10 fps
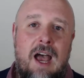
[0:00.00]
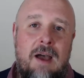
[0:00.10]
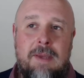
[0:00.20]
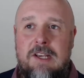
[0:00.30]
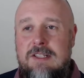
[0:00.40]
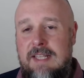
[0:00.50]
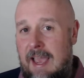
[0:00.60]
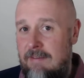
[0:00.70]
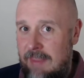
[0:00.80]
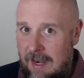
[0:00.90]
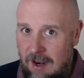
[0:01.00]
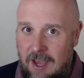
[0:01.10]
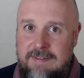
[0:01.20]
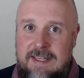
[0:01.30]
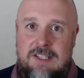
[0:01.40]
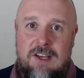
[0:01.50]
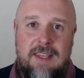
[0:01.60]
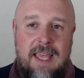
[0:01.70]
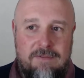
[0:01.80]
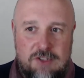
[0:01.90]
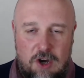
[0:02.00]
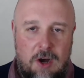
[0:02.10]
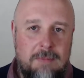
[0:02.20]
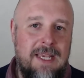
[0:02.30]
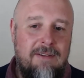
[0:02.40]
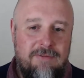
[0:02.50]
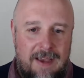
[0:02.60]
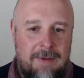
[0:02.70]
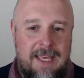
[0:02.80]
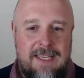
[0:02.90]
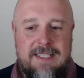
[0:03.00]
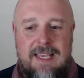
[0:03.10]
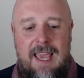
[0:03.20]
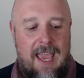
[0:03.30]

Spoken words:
because they have their lives outside, they have jobs, they have families.